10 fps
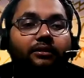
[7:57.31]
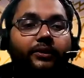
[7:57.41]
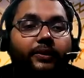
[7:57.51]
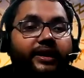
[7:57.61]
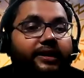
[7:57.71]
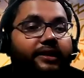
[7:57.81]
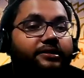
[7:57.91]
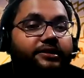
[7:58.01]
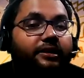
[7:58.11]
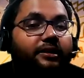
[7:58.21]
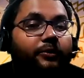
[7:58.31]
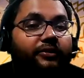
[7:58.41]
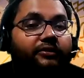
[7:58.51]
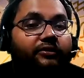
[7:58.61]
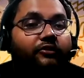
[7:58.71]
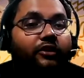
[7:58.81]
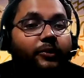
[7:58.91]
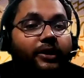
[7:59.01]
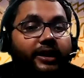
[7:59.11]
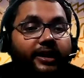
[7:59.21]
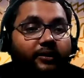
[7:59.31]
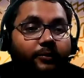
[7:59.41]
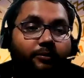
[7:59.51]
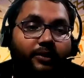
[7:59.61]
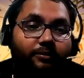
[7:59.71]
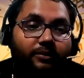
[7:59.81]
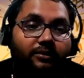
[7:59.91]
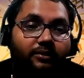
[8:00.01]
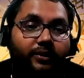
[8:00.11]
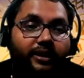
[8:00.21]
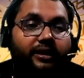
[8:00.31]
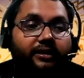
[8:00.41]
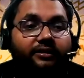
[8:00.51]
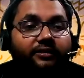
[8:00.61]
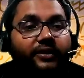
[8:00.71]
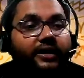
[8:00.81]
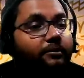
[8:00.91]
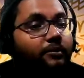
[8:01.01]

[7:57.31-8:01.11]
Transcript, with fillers: you'll get energy in the process of communicating with people. Okay. And it is very